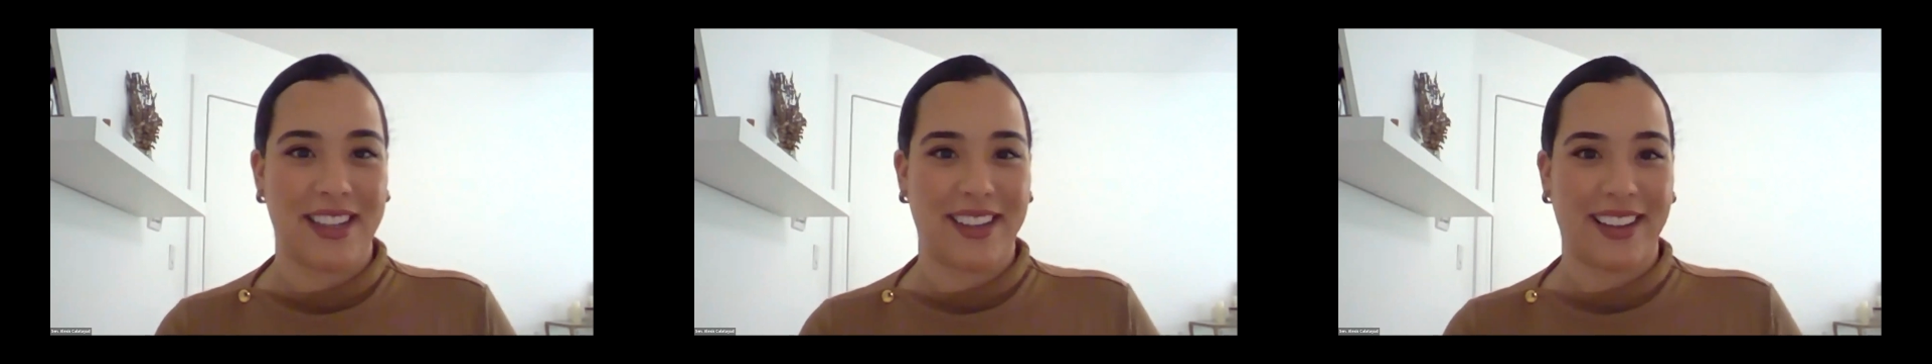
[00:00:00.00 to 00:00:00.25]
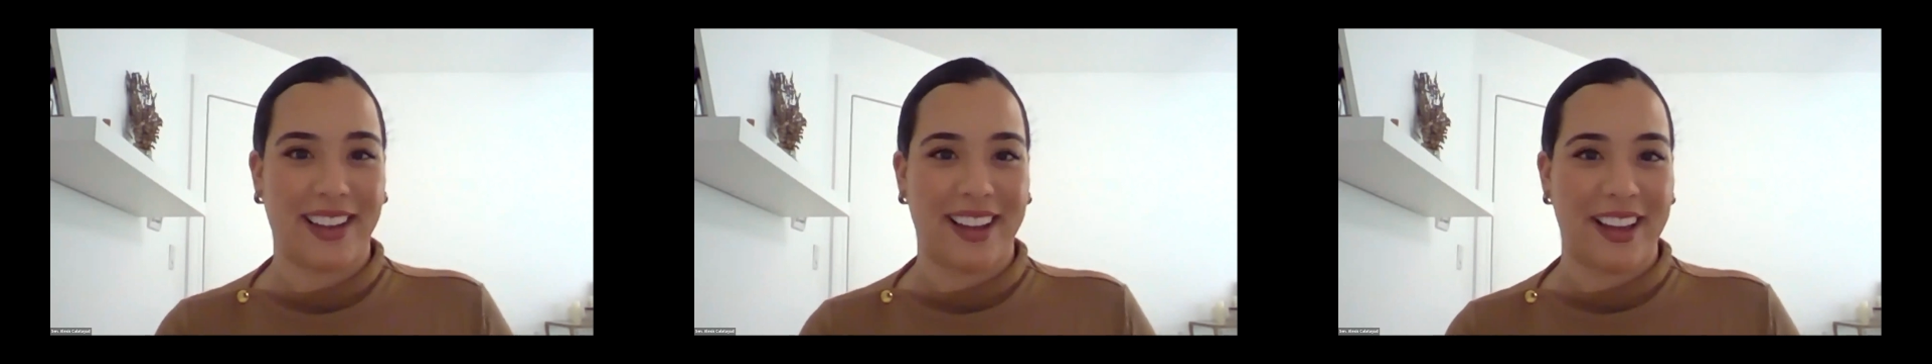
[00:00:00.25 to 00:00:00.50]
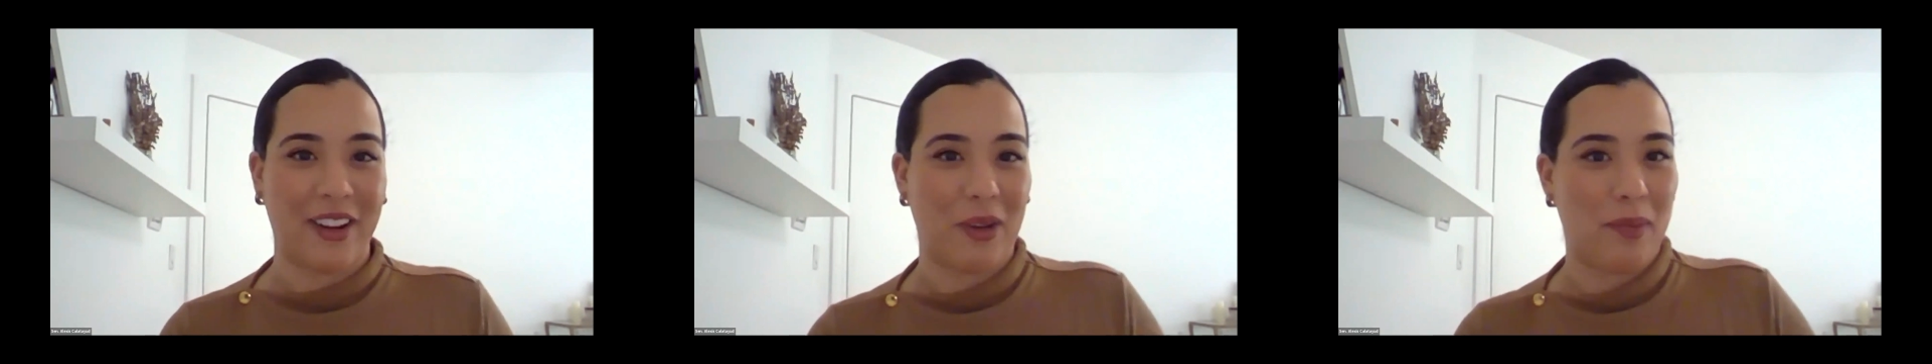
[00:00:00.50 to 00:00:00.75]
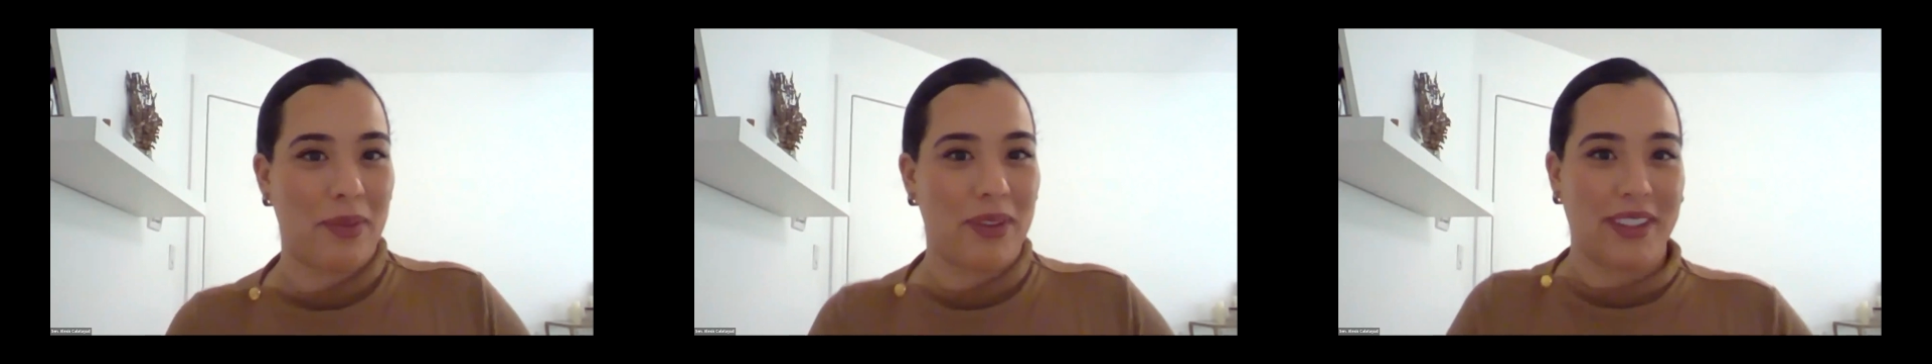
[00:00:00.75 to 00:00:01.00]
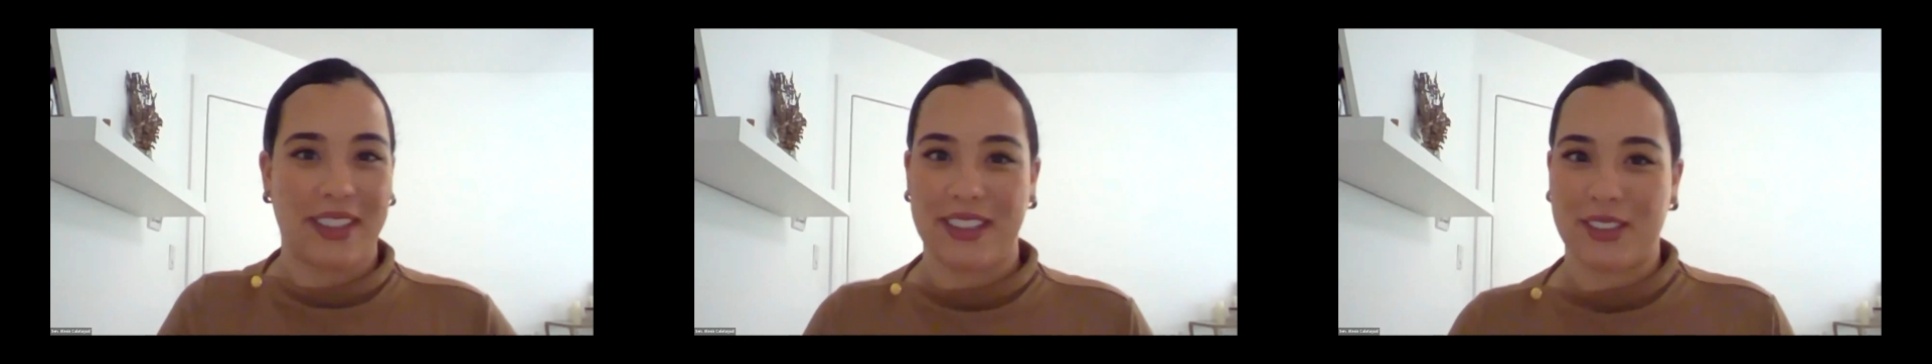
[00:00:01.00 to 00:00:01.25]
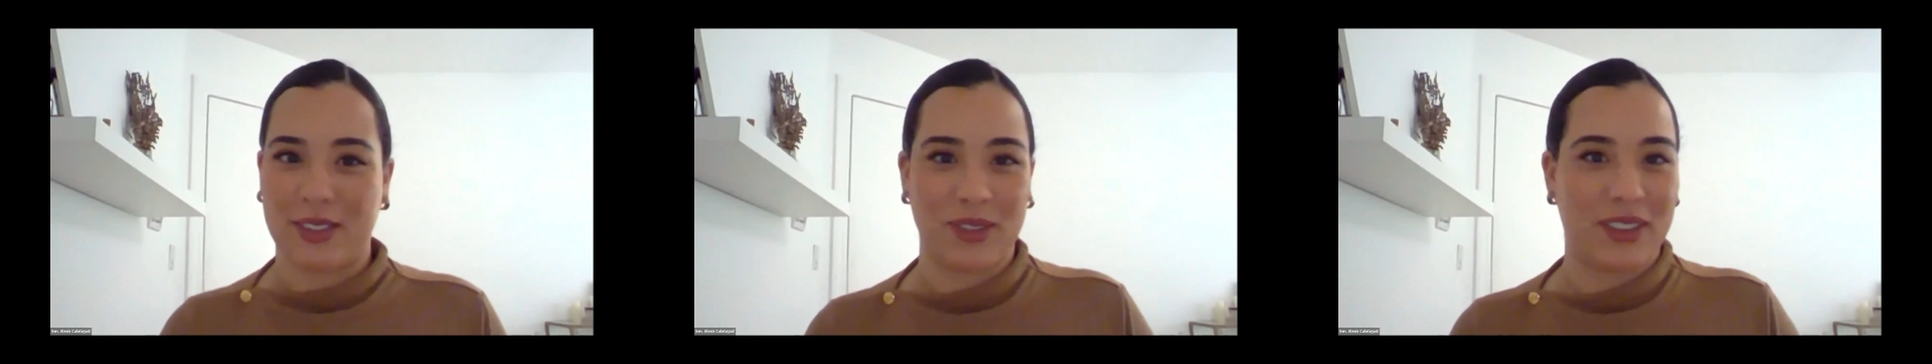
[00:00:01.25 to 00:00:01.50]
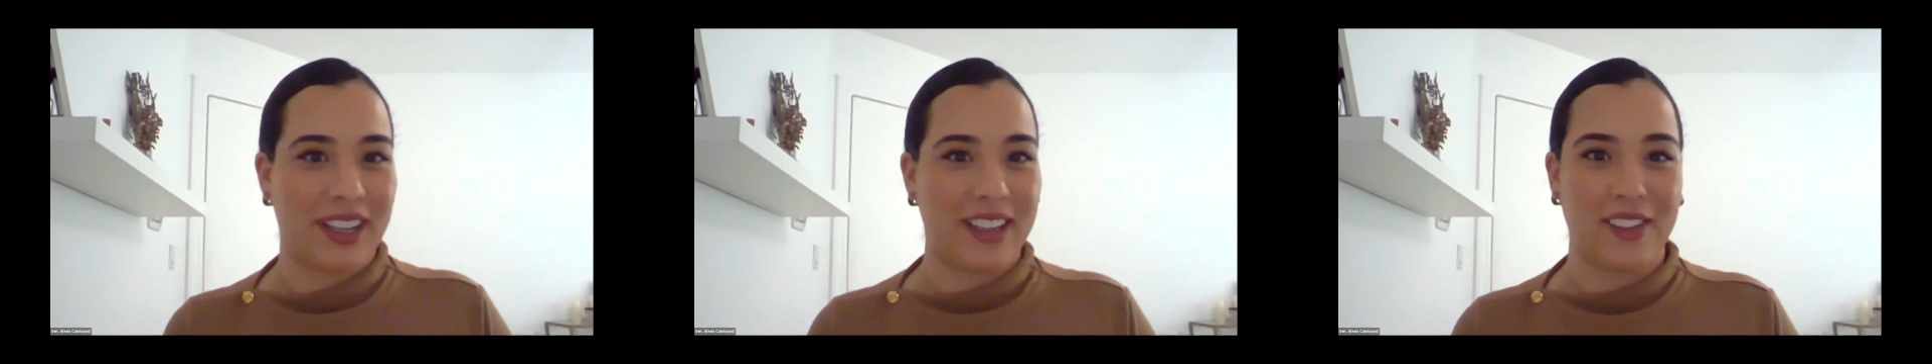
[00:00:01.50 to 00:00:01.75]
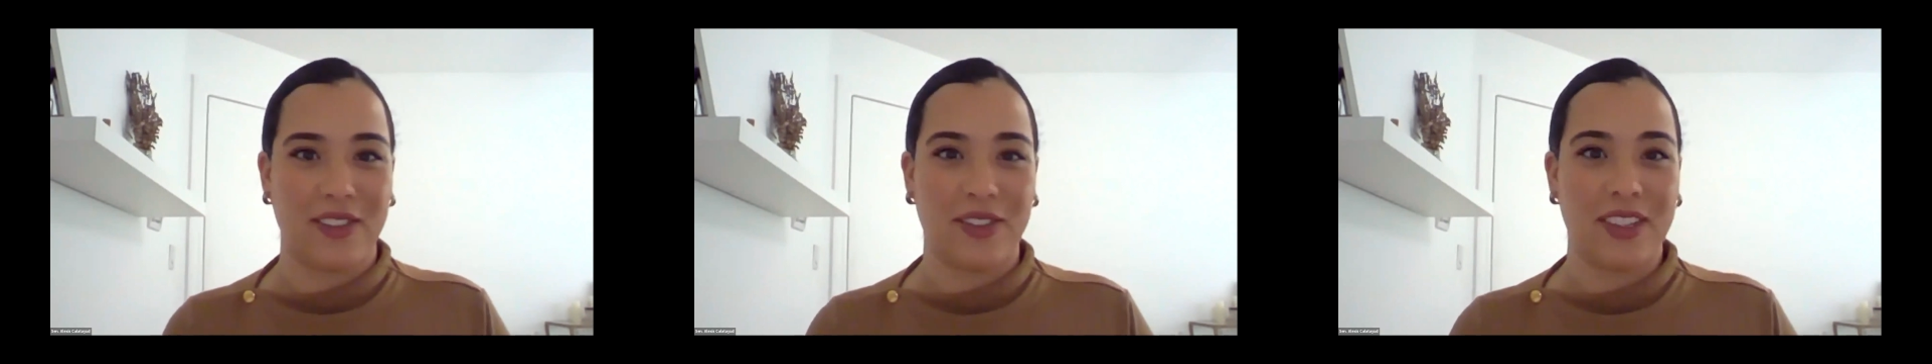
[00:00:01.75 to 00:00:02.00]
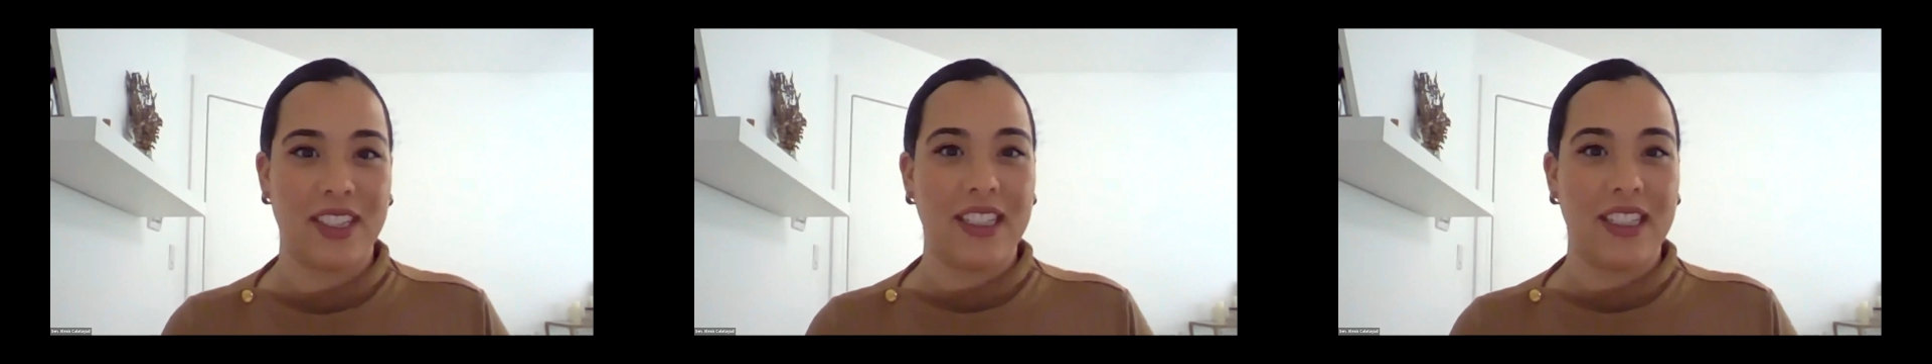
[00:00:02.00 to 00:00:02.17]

to day, and our ability to kind of